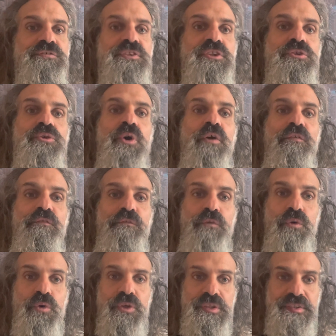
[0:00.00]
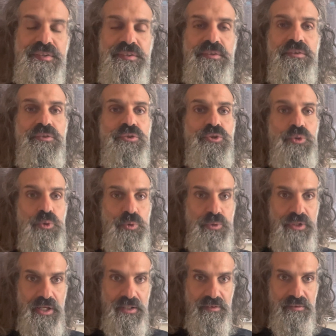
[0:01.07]
that you are forced to
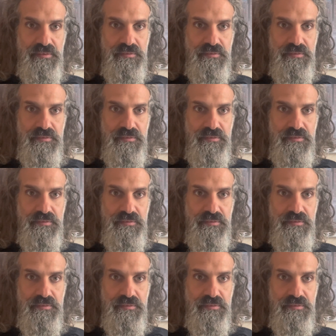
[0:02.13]
look at.